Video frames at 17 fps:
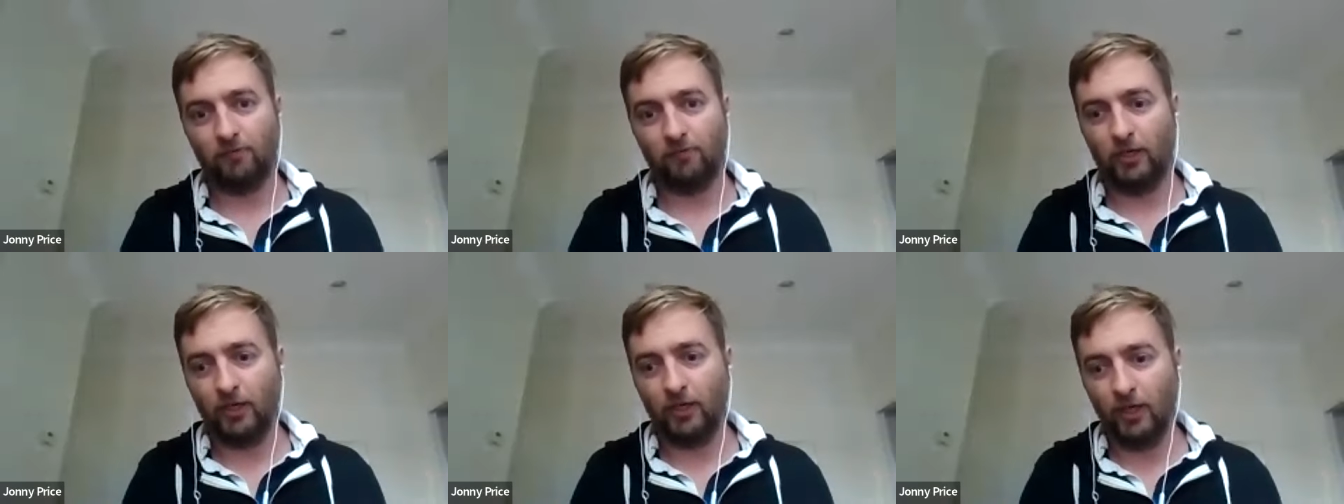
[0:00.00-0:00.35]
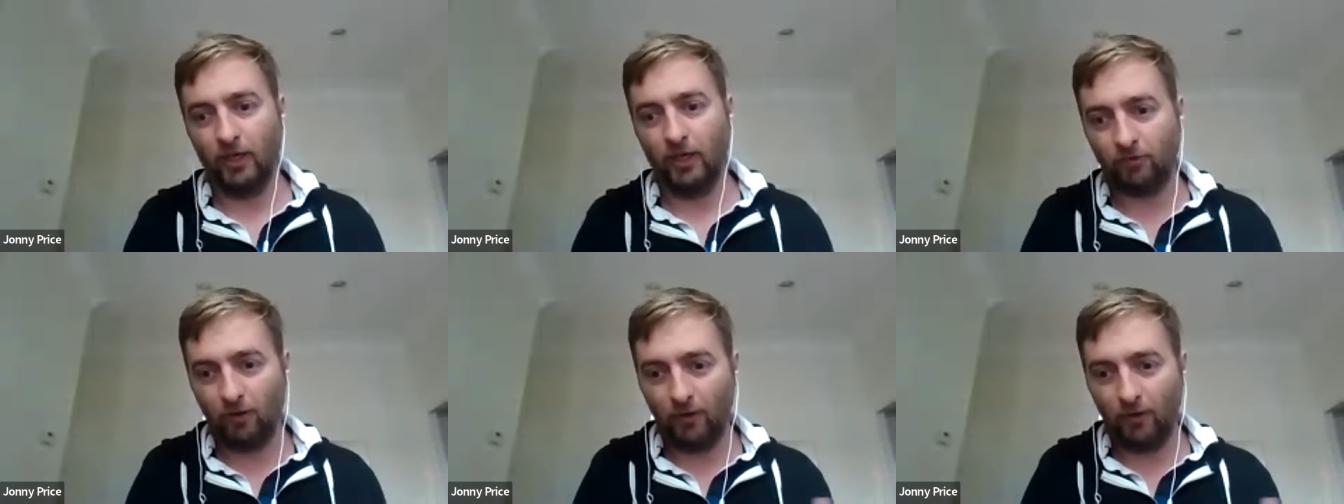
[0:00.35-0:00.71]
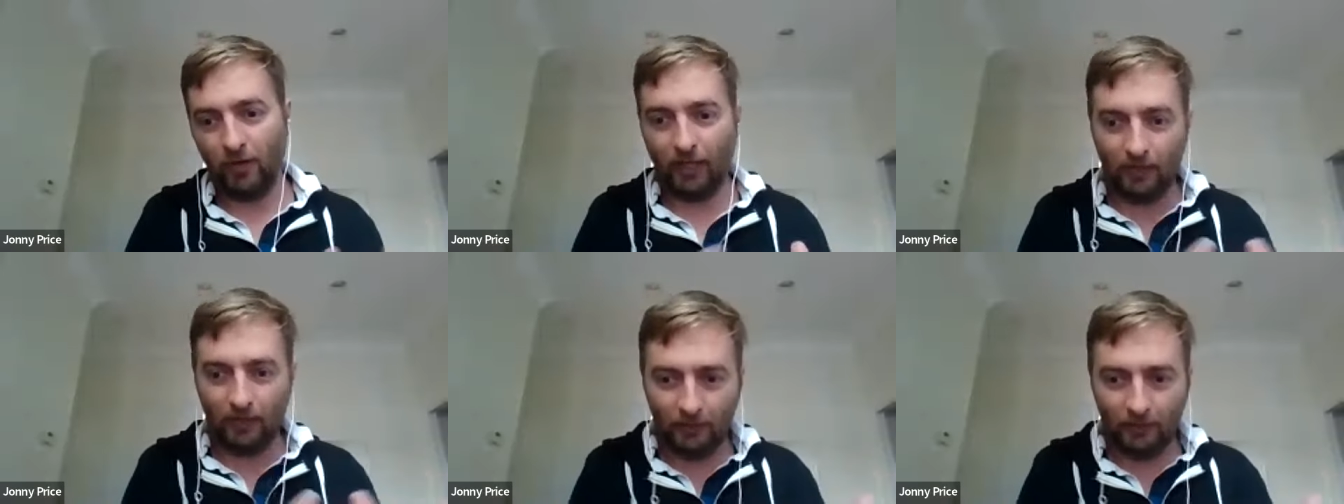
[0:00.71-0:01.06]
front and so
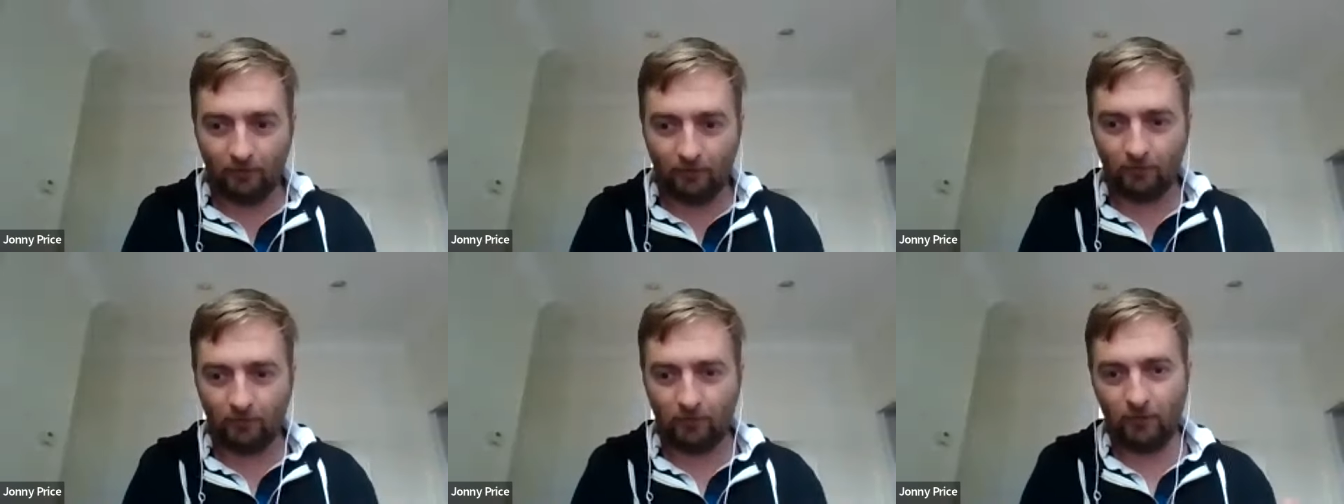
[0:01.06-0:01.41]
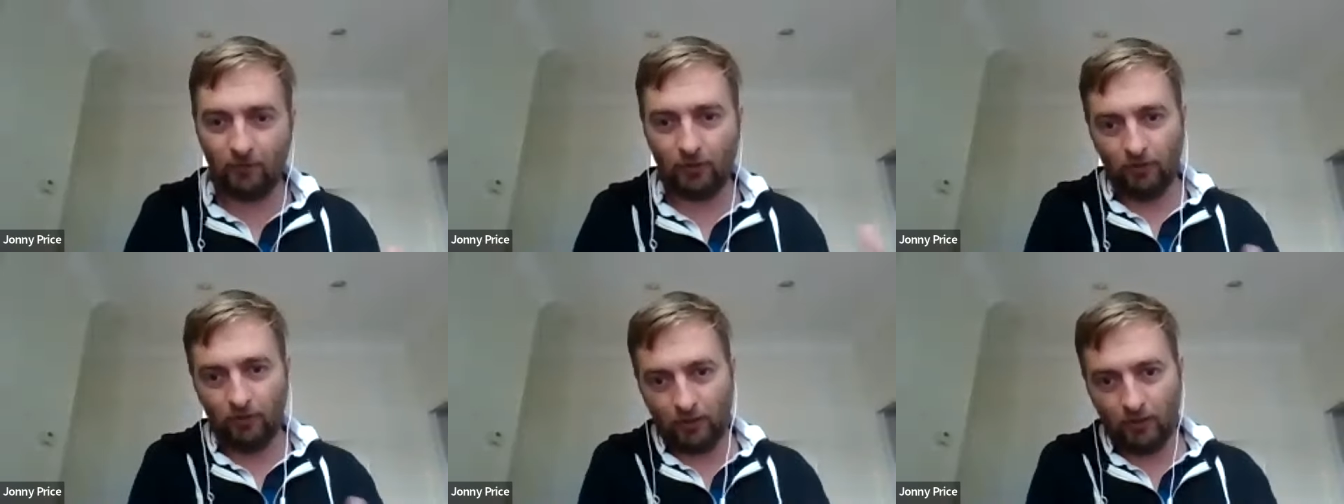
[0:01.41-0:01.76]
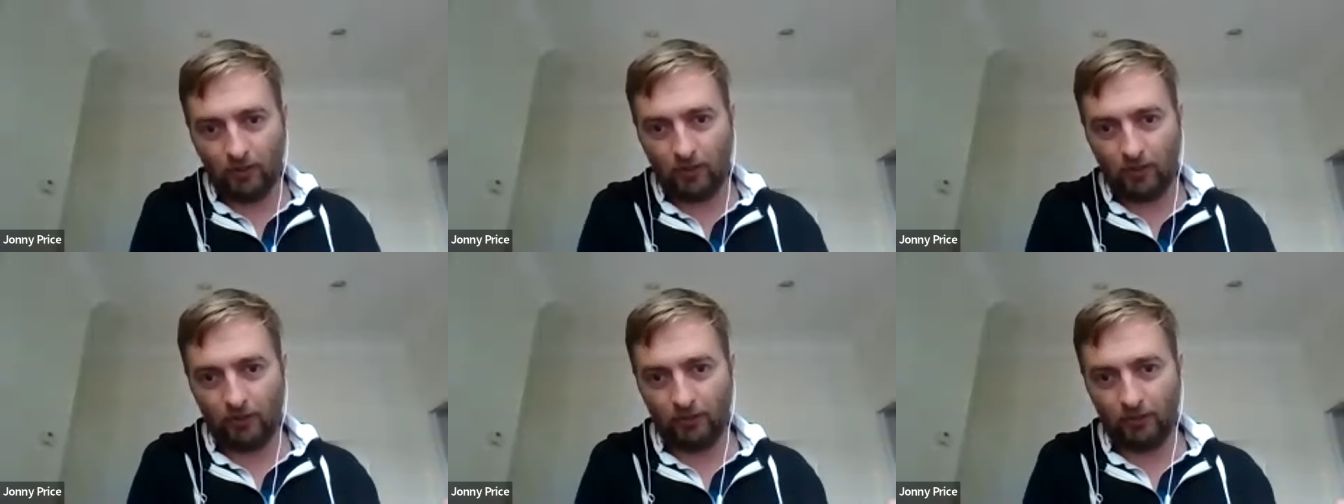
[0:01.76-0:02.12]
at least you can look at
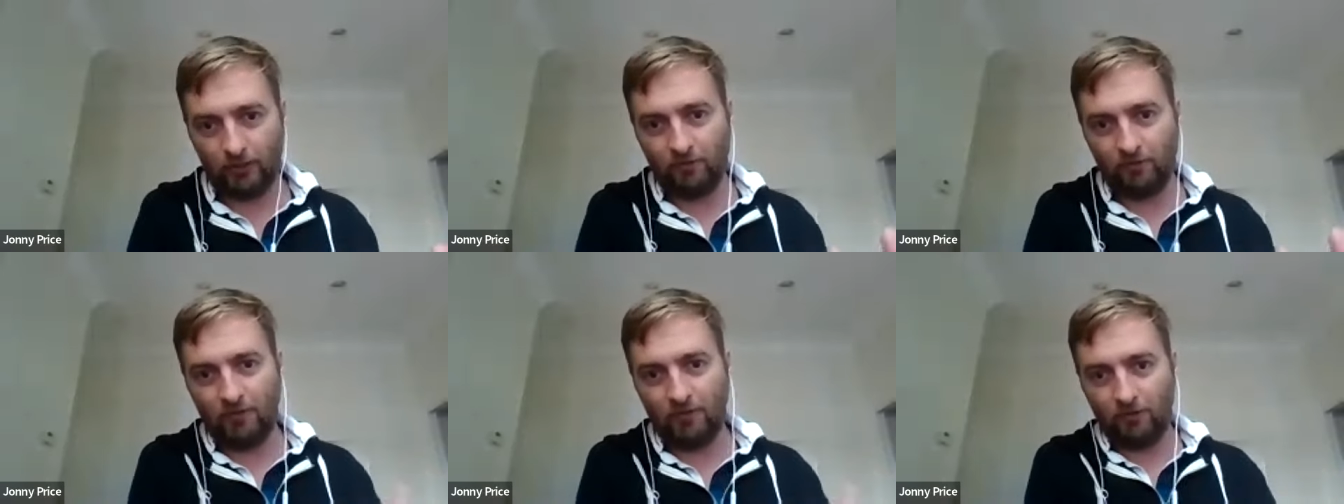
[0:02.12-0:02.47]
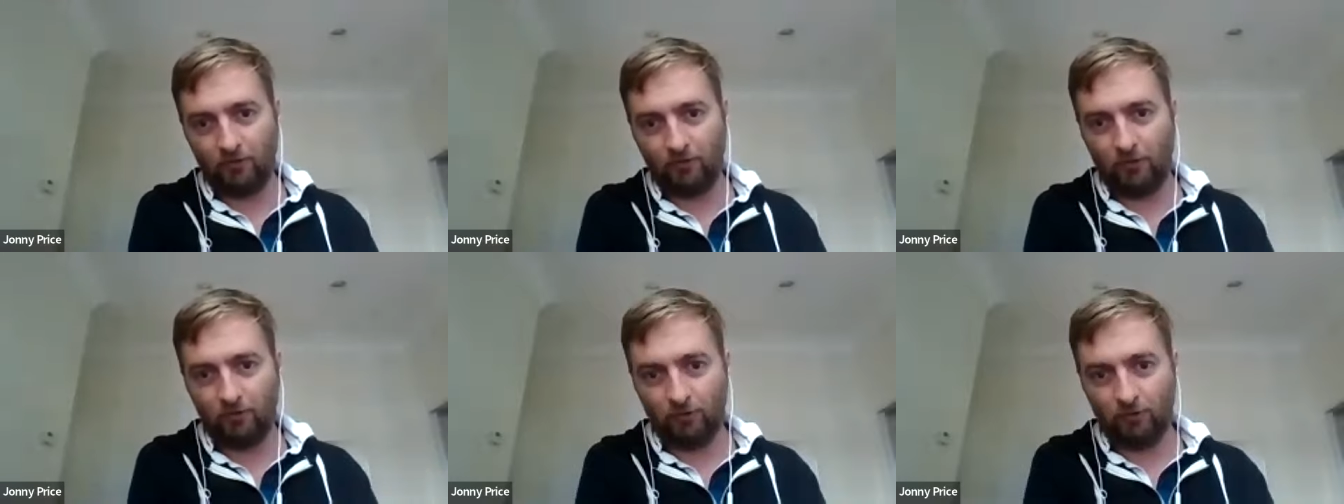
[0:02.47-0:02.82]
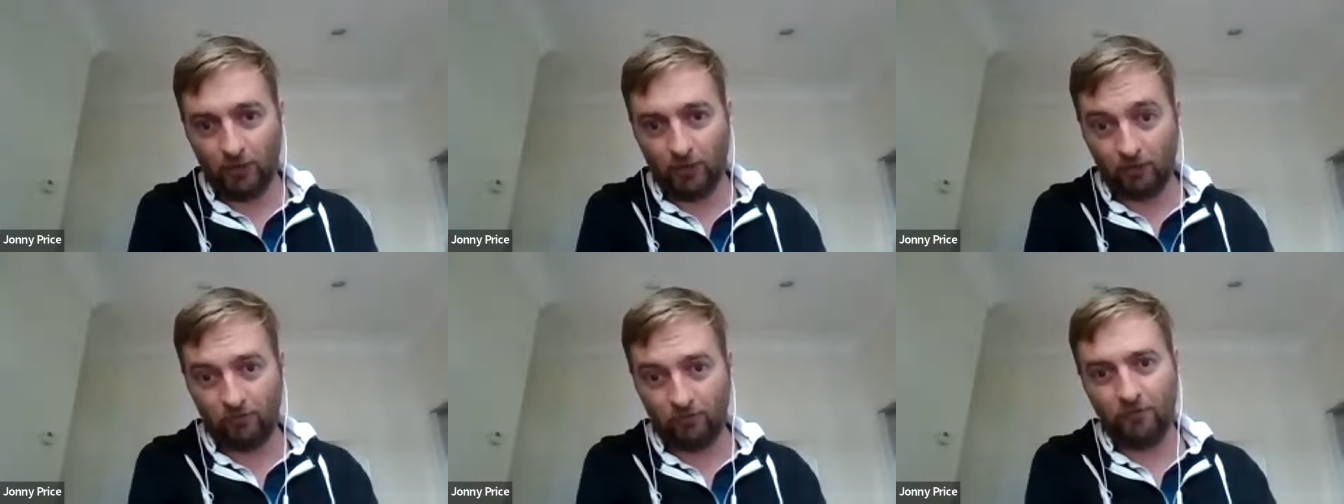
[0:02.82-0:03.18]
that lead investor
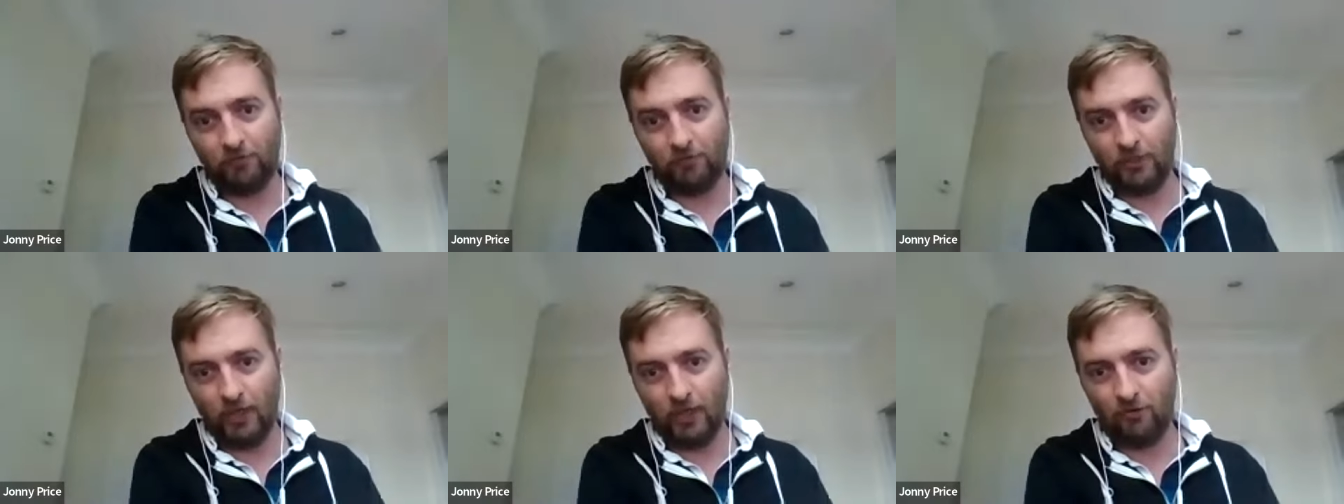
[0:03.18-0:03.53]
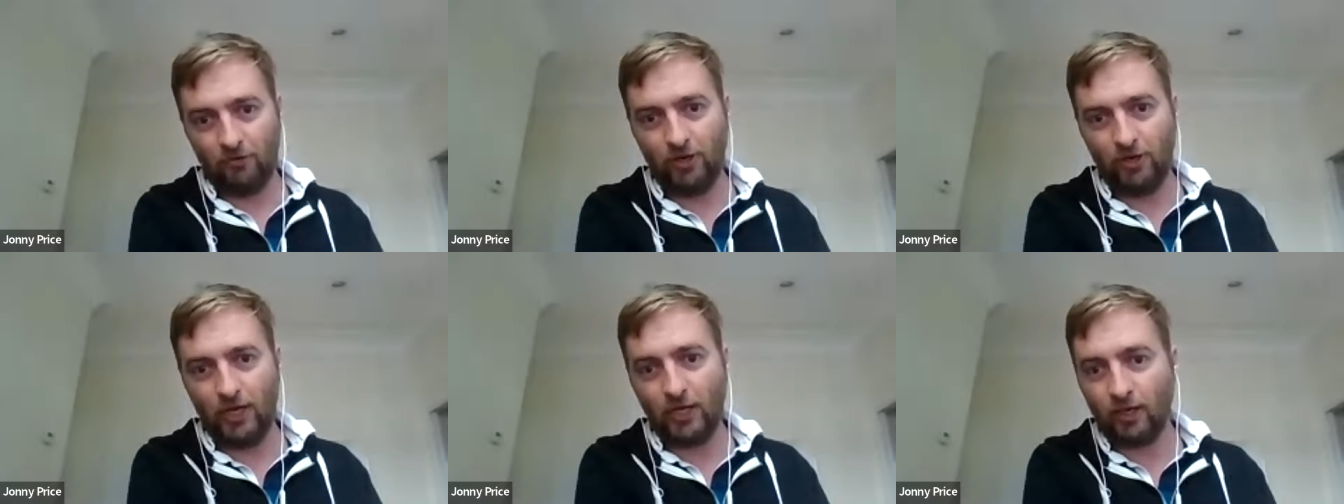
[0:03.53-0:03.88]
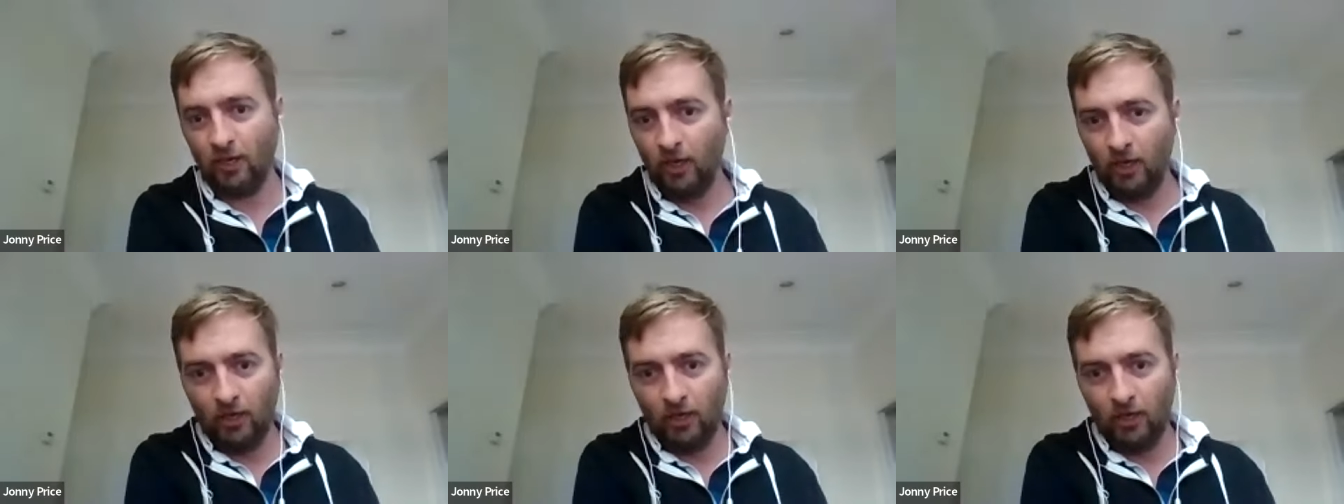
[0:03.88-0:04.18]
writing a 50k check